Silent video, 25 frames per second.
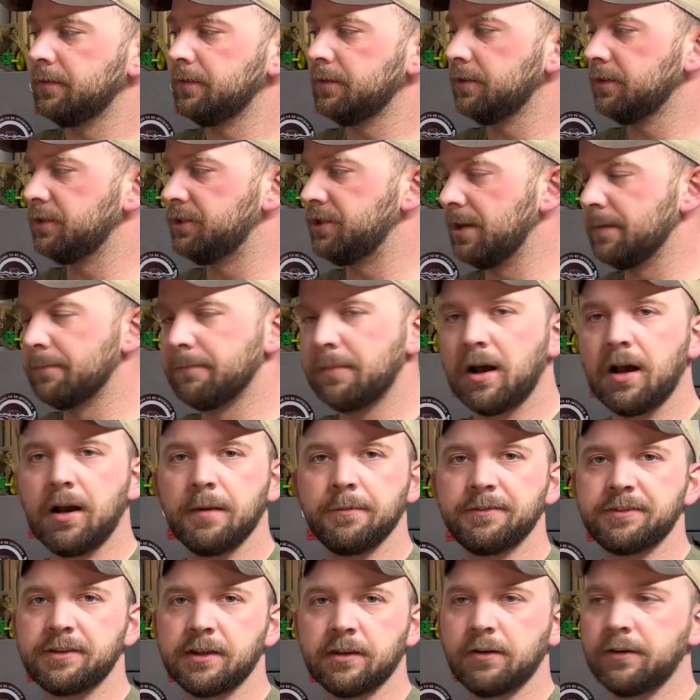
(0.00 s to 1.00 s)
Jim
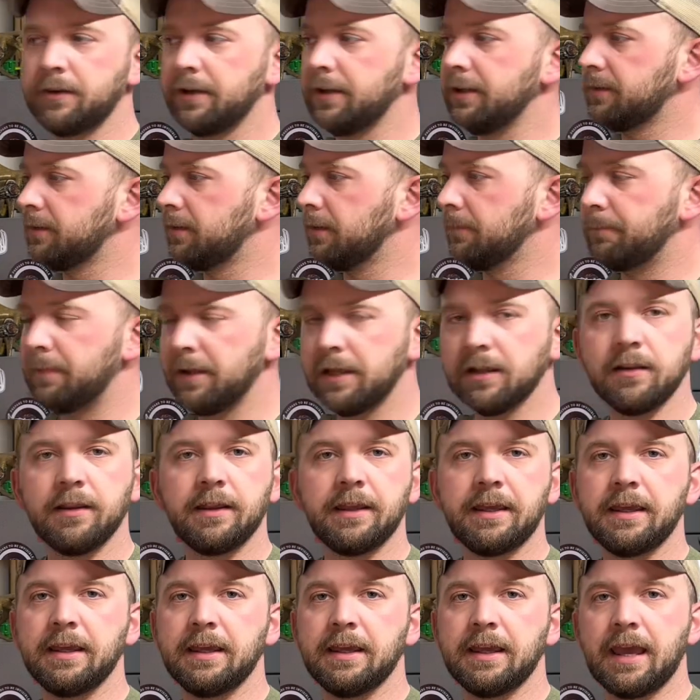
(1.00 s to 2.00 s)
Bob selling it to
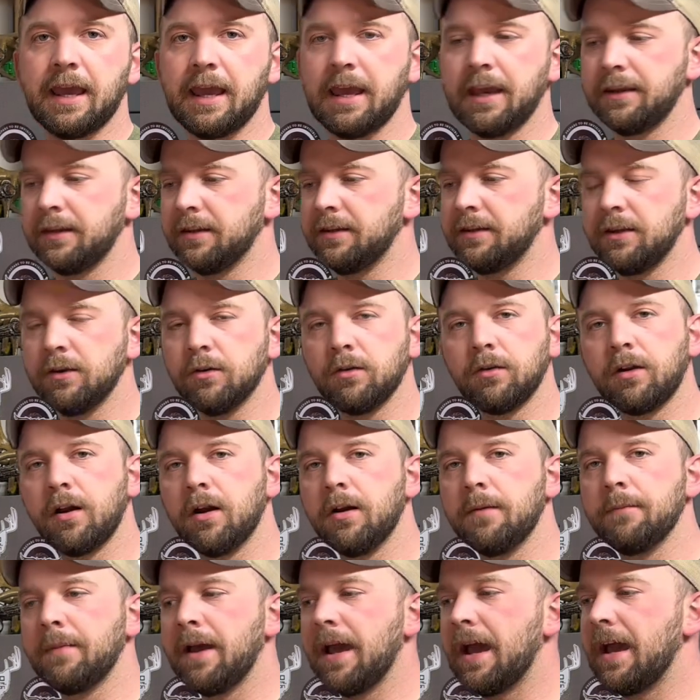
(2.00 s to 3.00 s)
Billy, and a deal
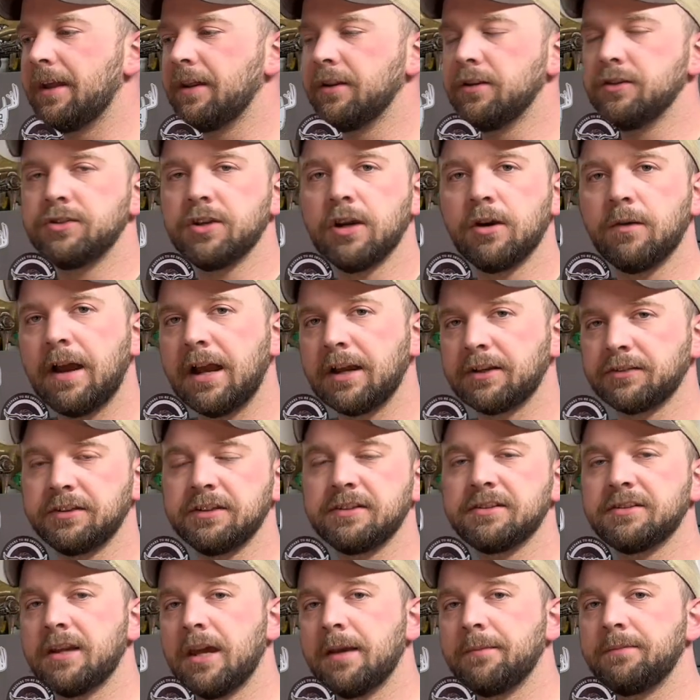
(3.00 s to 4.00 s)
gone bad, and Joe actually
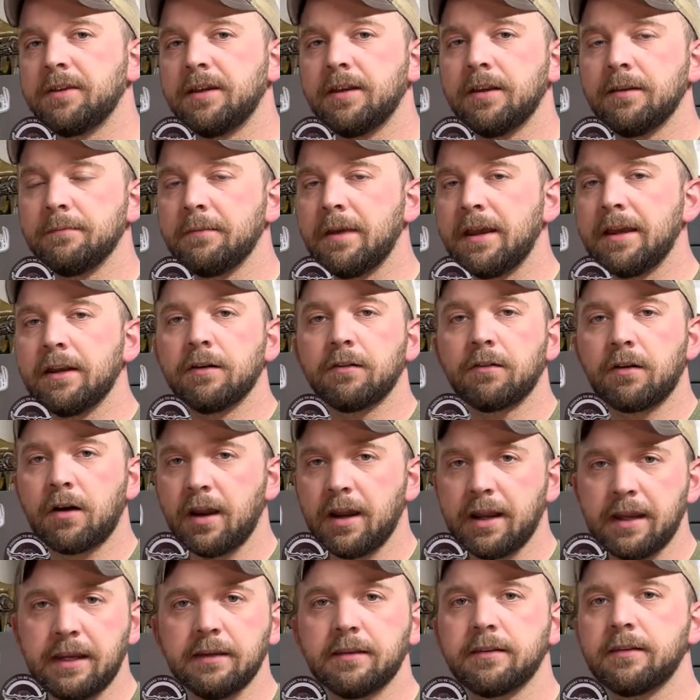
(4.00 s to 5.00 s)
stepped in and made it
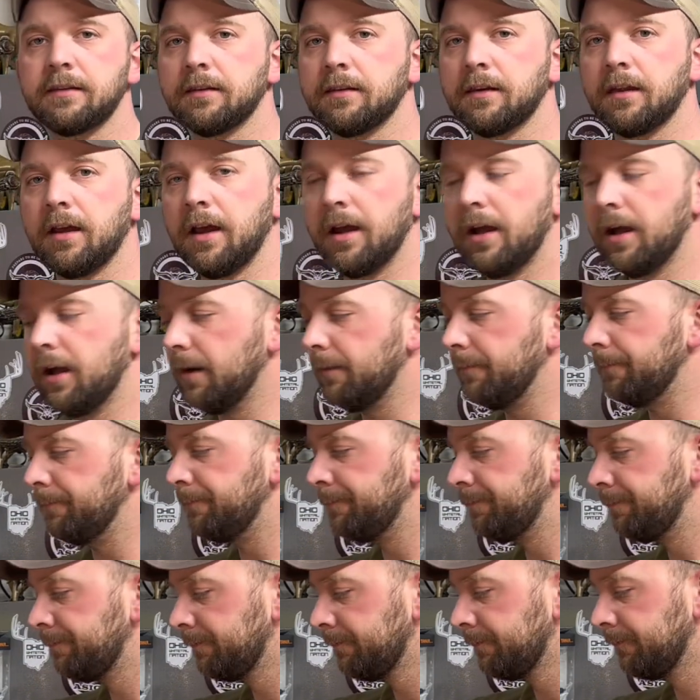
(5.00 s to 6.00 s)
right.
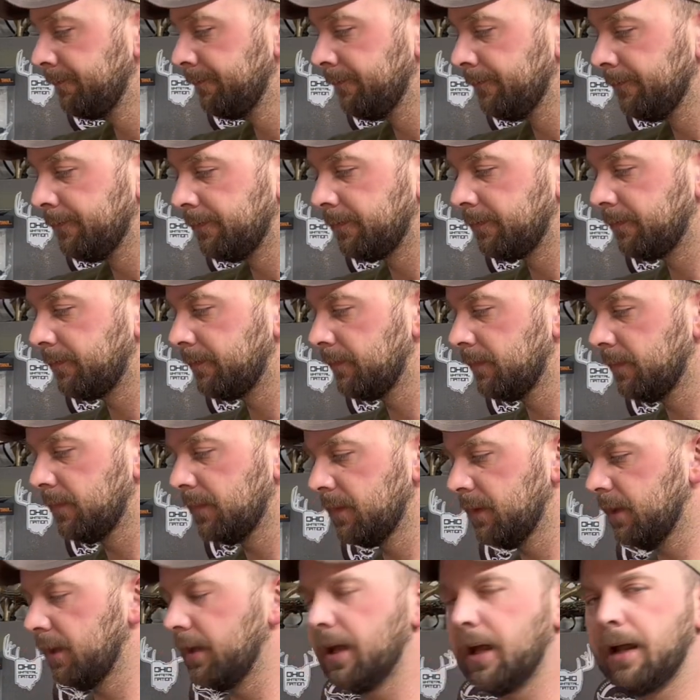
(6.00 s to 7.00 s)

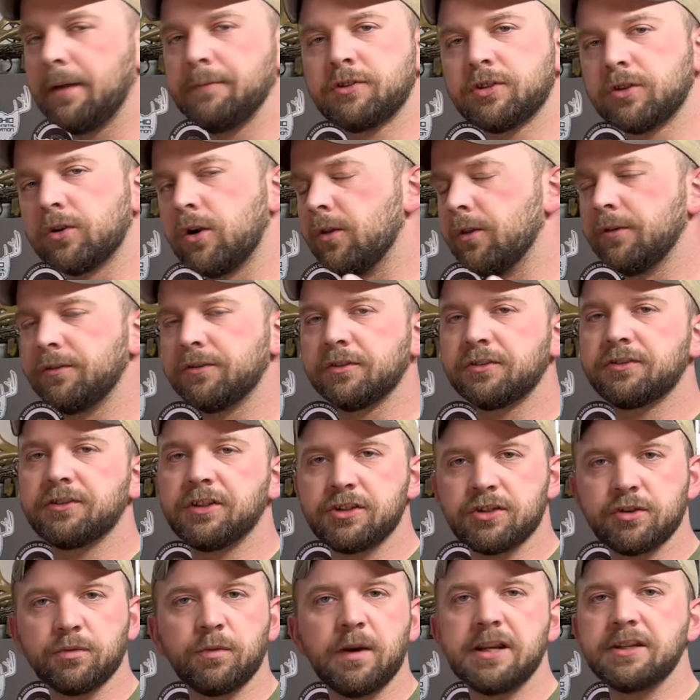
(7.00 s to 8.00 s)
Yeah, I'm sure all those are
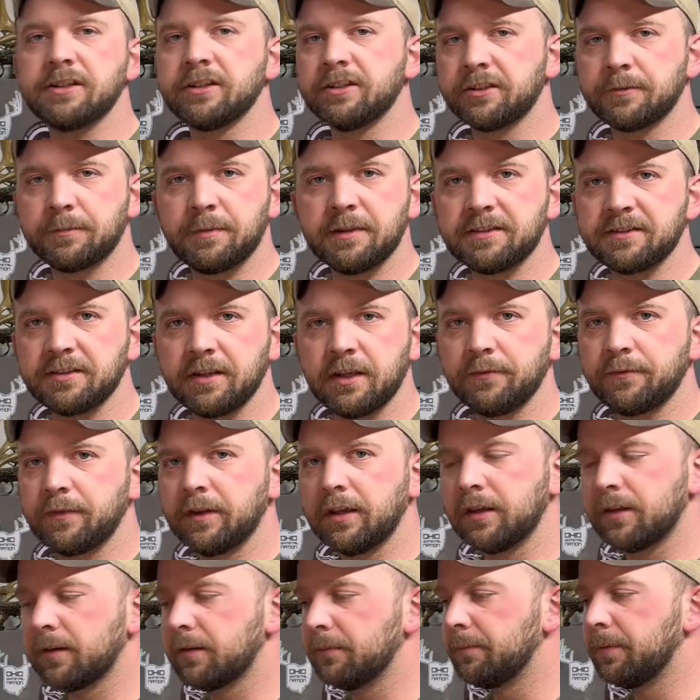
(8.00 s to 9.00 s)
situation
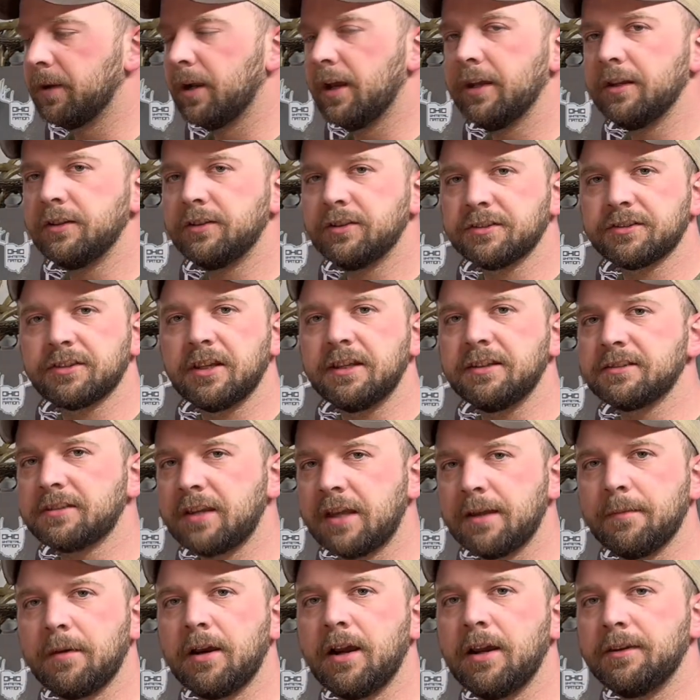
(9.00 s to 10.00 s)
specific, but just they
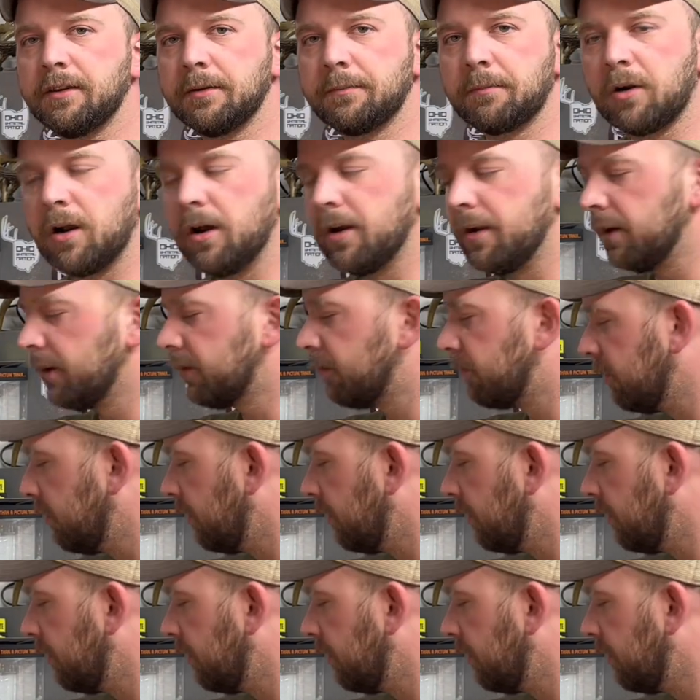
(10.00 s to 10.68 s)
stand behind their product.